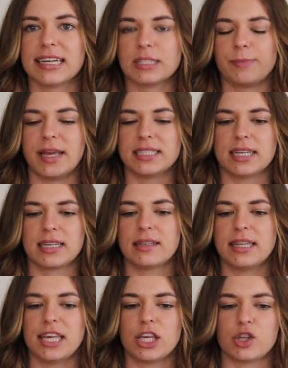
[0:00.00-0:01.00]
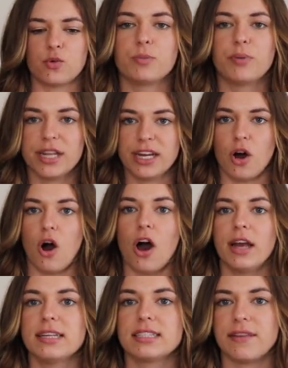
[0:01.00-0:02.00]
It's basically, you put it
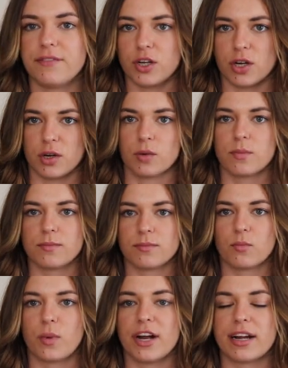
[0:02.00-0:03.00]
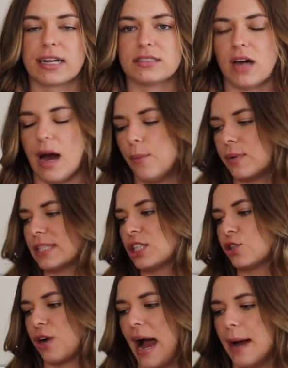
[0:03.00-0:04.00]
on as if you're wearing a top with
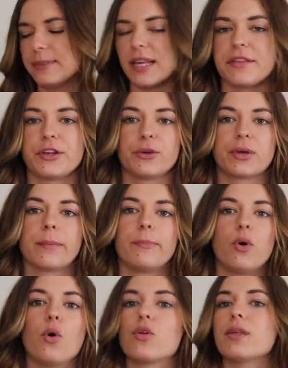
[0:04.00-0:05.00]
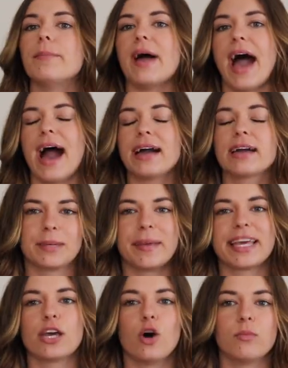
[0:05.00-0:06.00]
straps, and then you can pull the back to
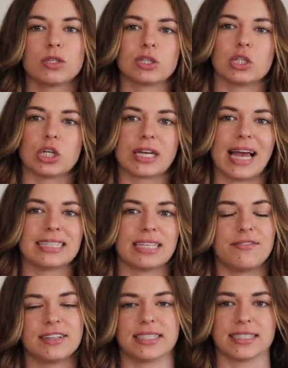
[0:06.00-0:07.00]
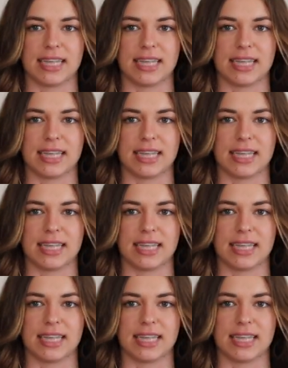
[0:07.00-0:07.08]
make it almost look as if it's a